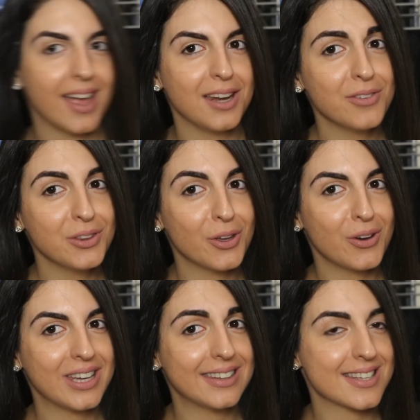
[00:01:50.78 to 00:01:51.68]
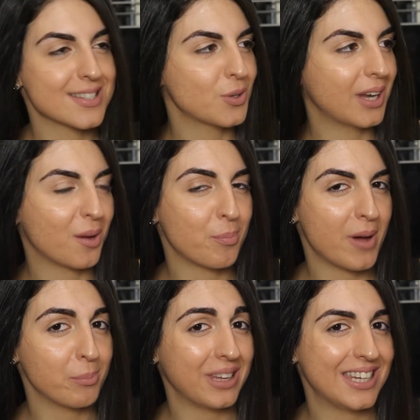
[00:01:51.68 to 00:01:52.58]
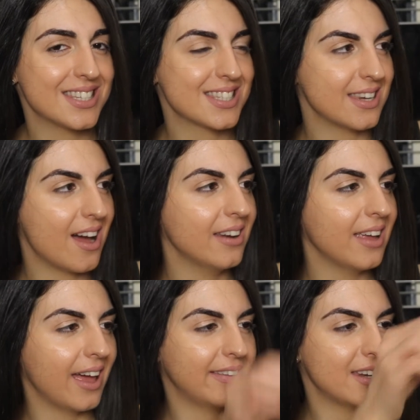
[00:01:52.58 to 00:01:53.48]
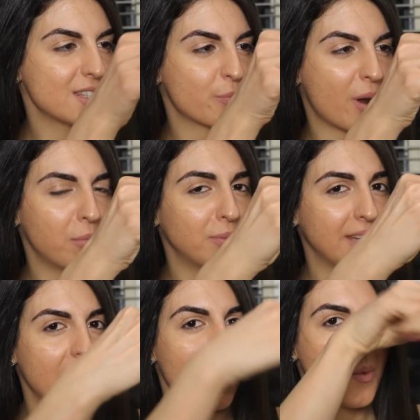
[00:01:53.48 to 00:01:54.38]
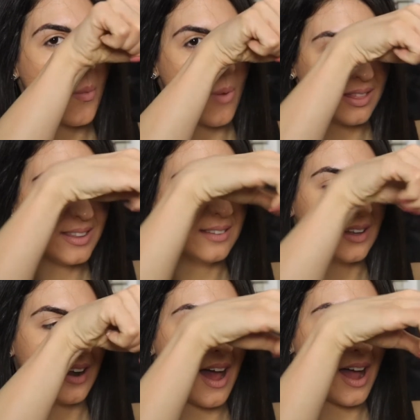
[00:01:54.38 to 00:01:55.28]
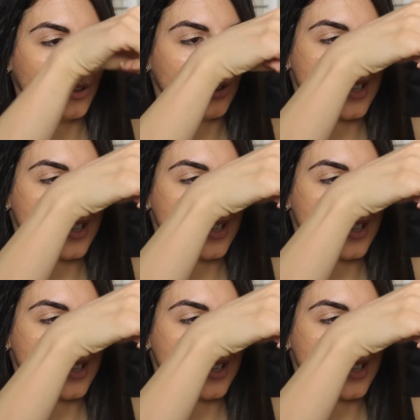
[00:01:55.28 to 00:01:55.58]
And even though it does look like a pump, it is not. And that is probably one thing that I don't